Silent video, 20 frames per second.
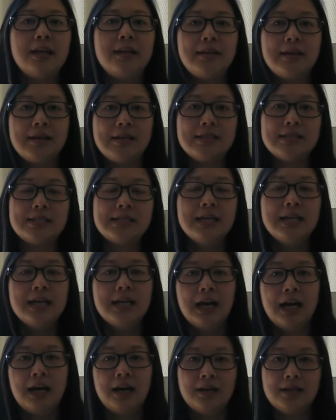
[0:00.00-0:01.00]
this,
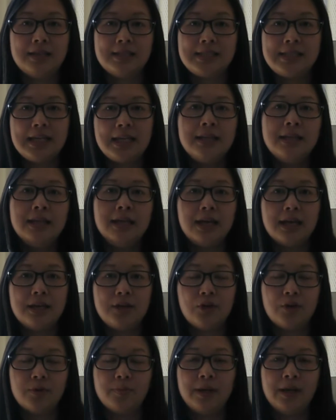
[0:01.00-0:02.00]
Cindy
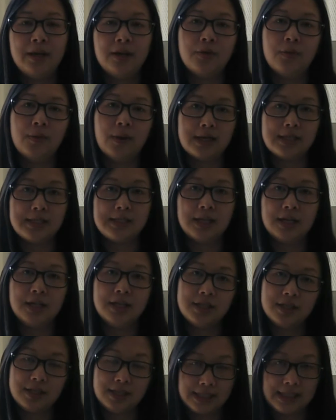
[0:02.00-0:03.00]
at European Cross
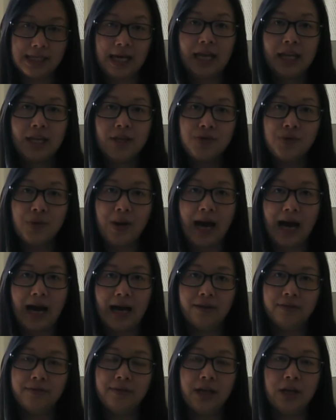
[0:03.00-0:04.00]
Stitch decided to
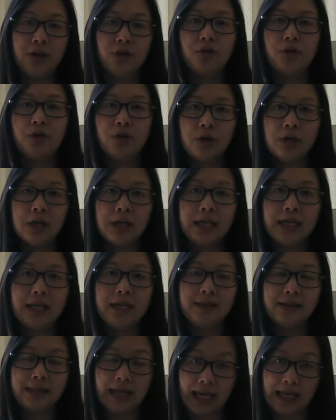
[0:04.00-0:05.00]
have a
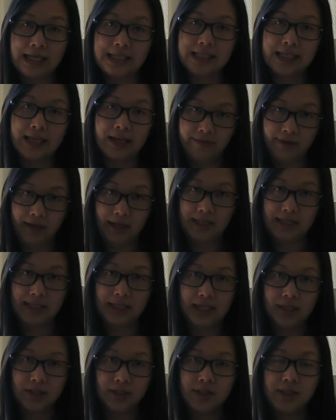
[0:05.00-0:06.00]
early Thanksgiving
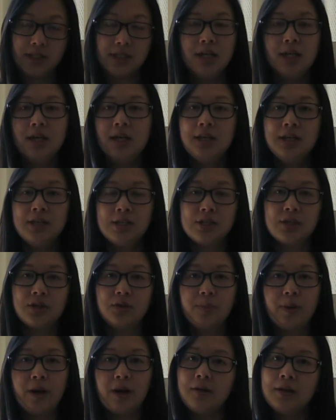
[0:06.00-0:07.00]
sales.
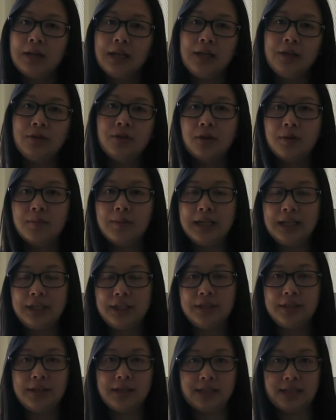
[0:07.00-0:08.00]
So apparently normally
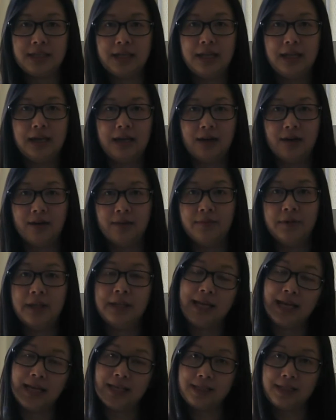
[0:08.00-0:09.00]
she does it the
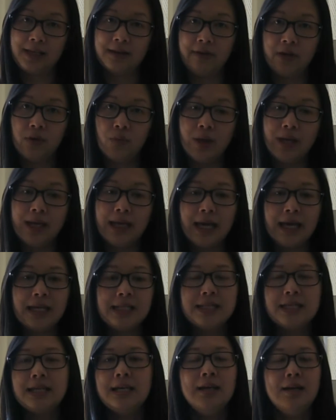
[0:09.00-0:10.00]
Thanksgiving
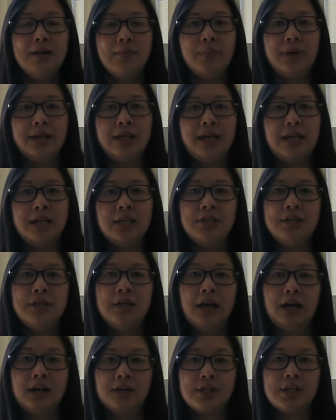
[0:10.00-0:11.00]
weekend, but then
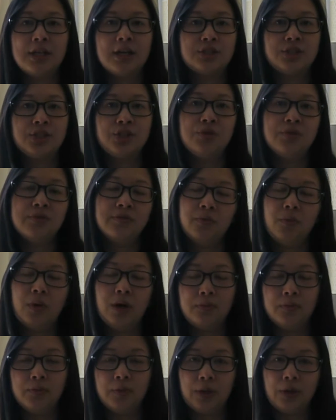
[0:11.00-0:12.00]
she got so
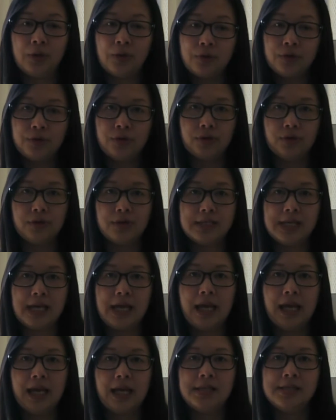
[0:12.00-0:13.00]
overwhelmed with orders,
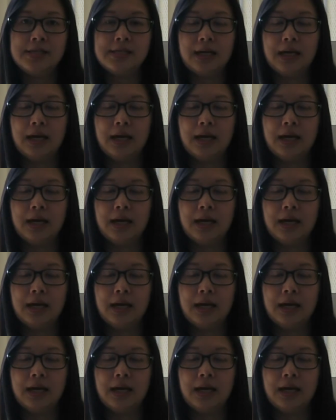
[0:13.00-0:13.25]
and